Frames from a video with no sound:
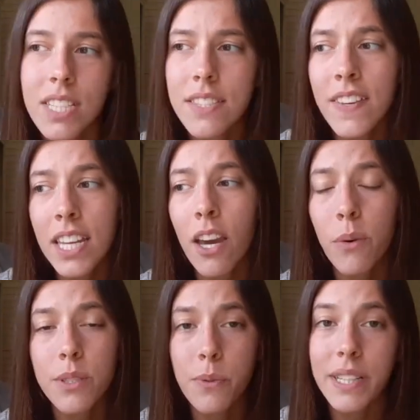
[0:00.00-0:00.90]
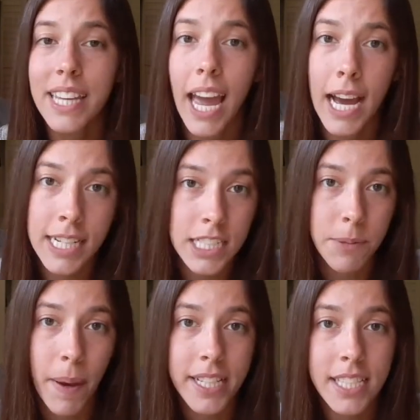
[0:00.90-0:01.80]
This video was really
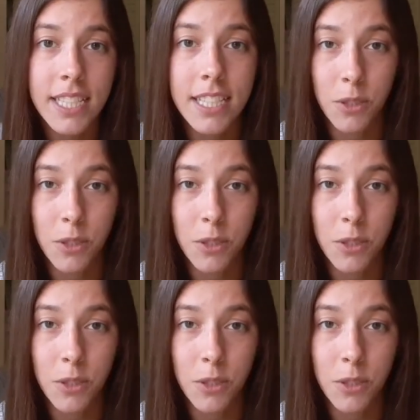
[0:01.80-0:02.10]
unexpected.